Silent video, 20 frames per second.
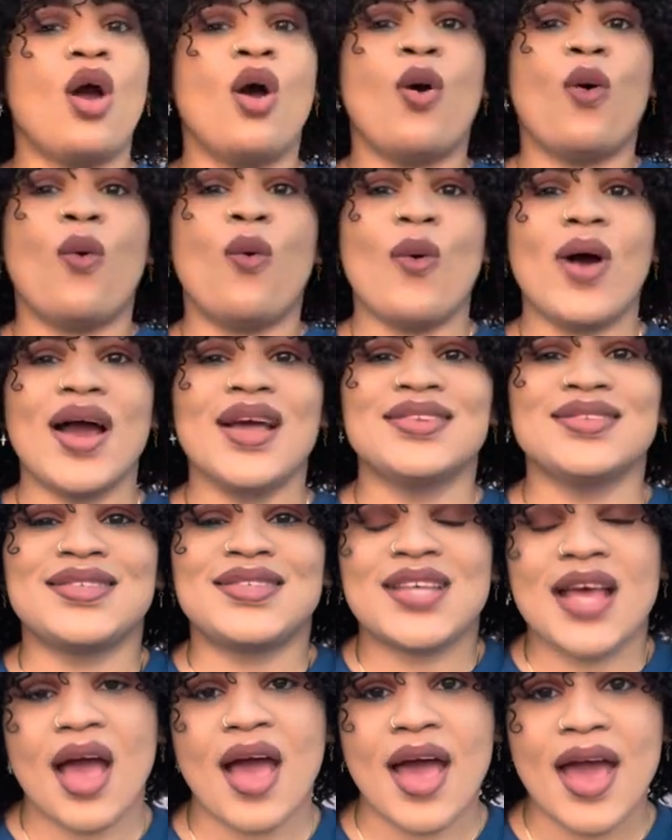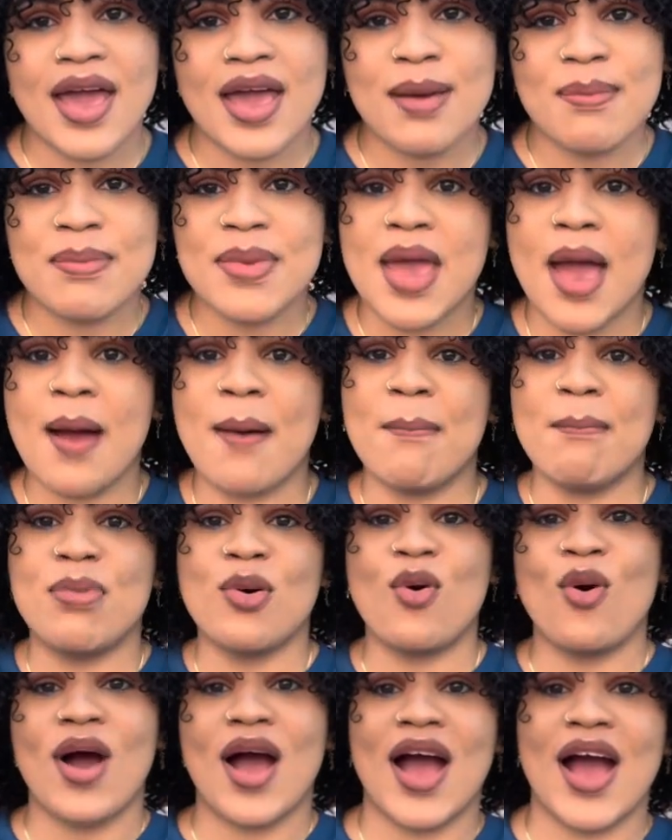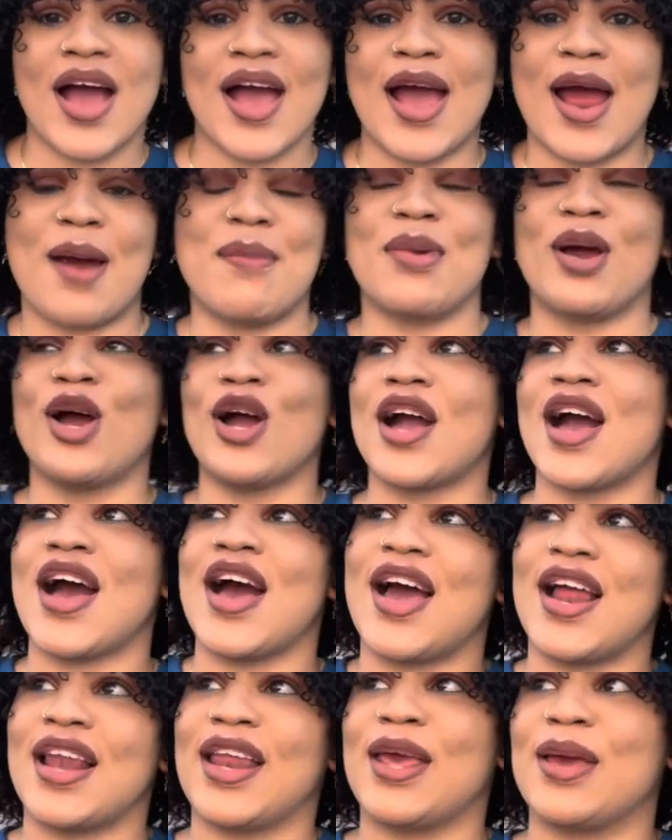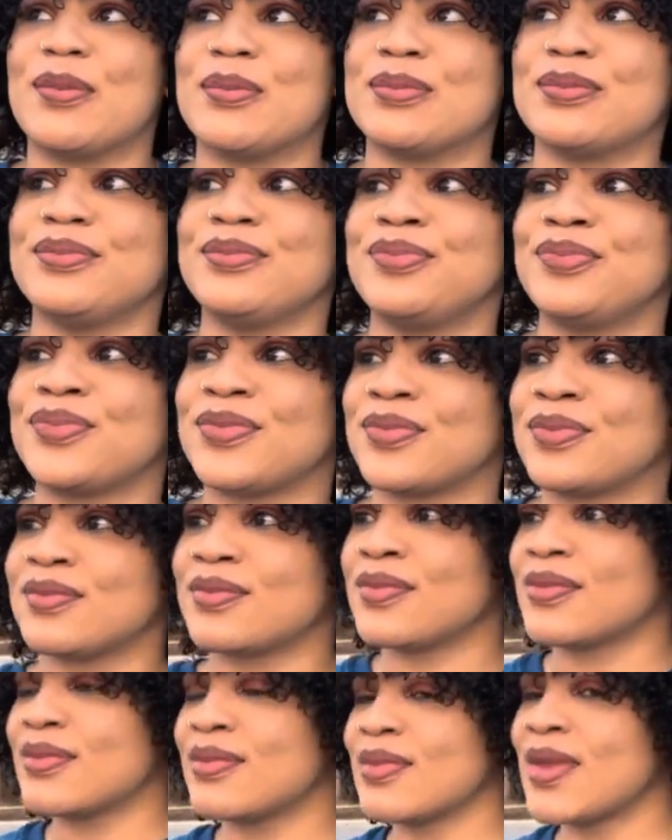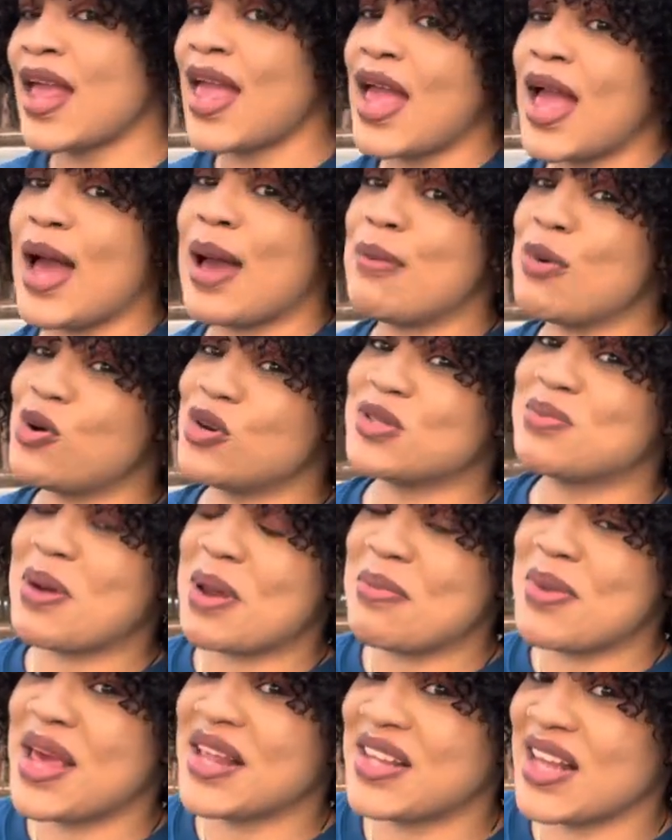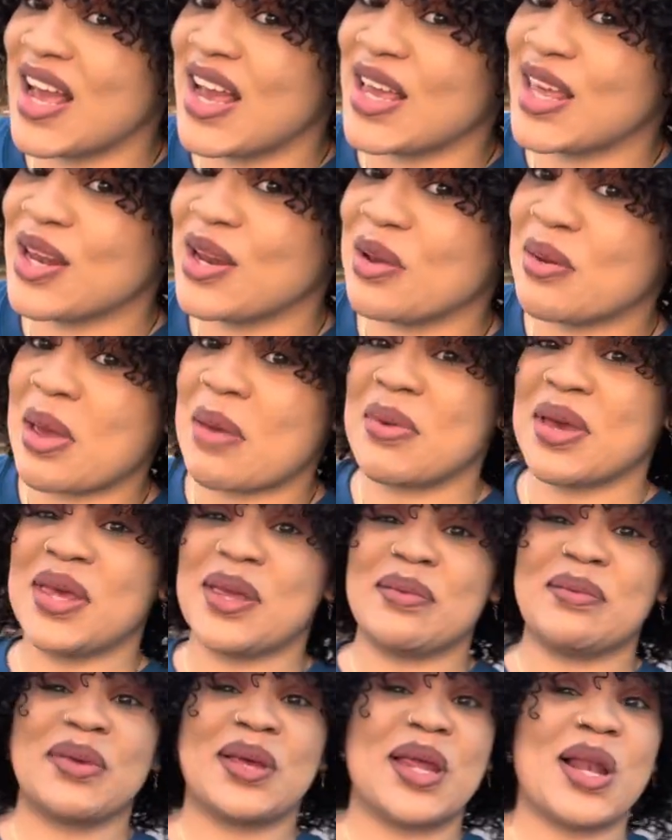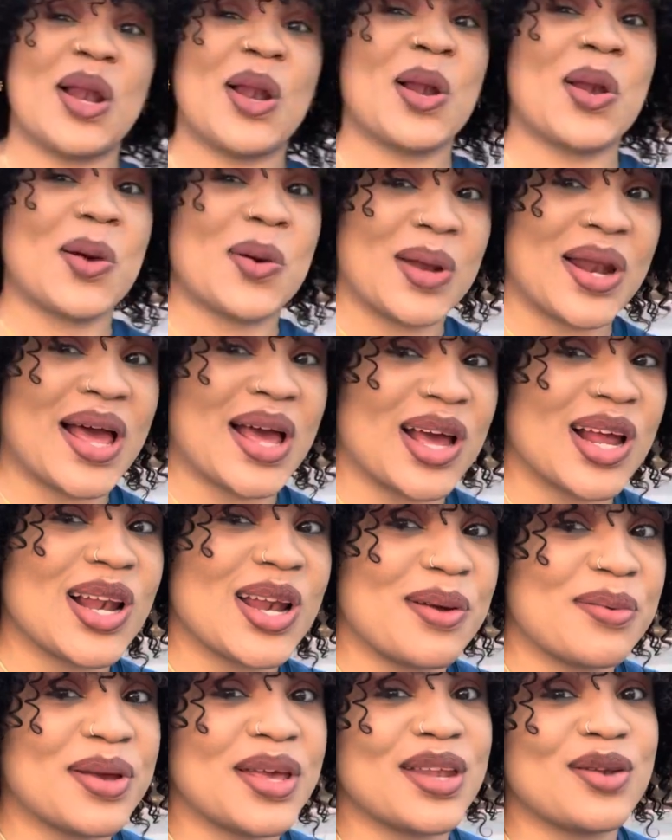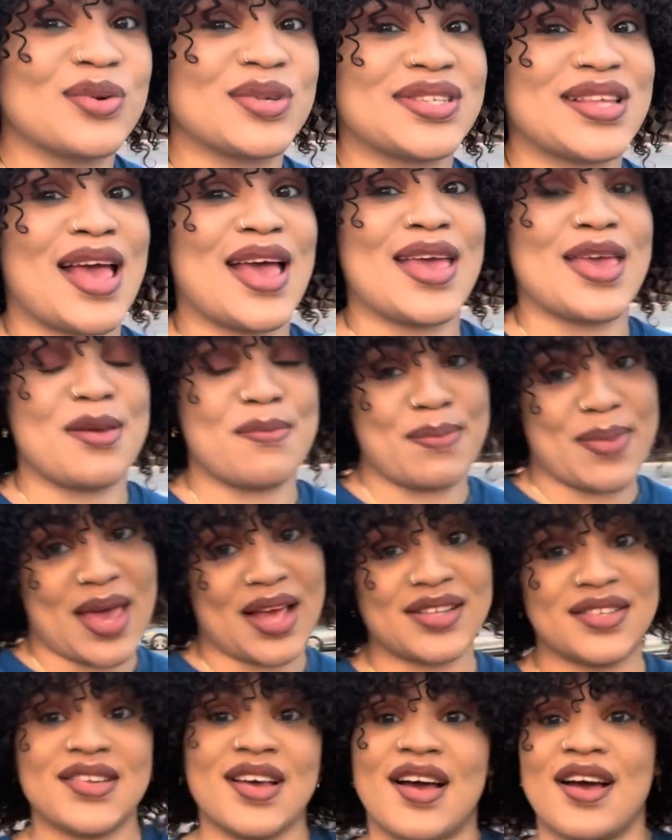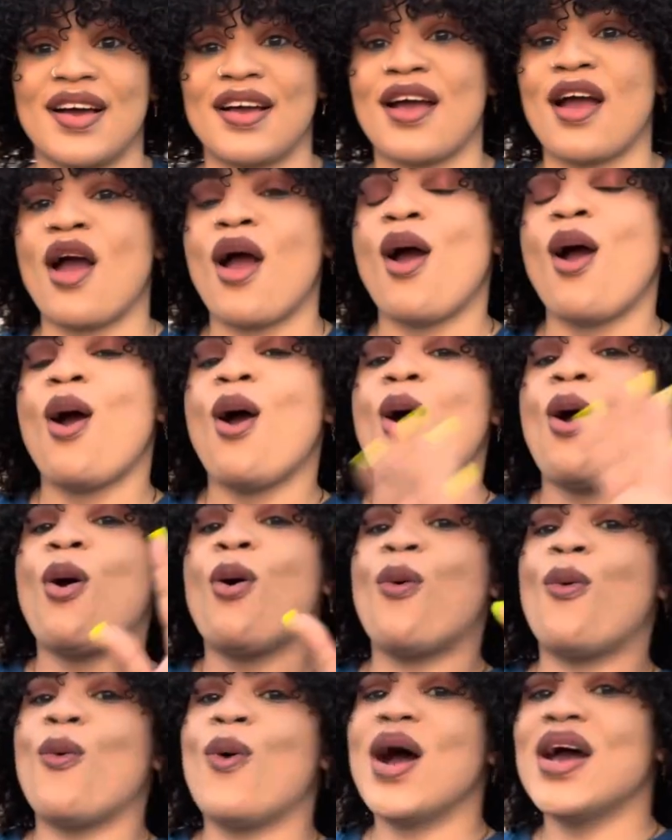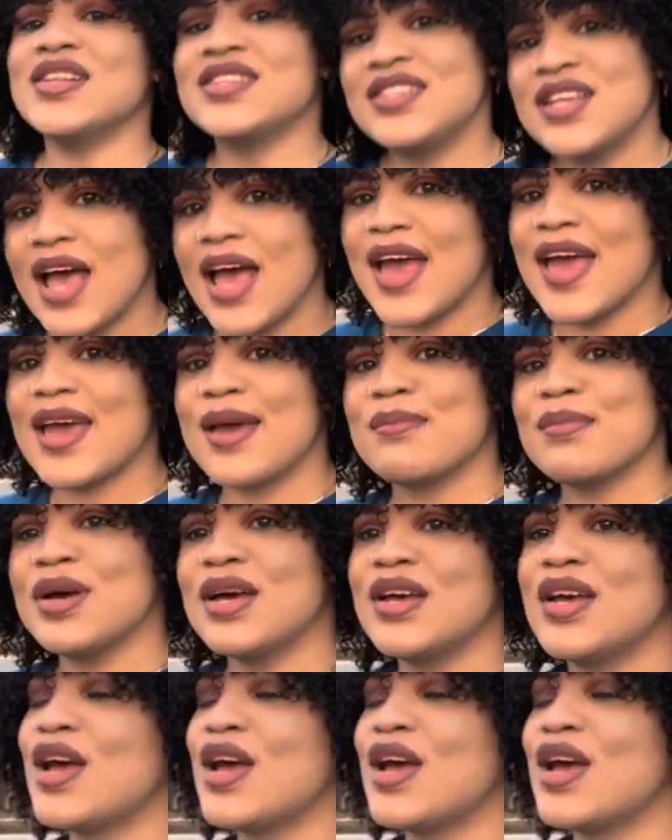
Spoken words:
one time me and boy, I'm gonna call him and my husband me attacking and I make him loud and clear, make him know say in me attack. One time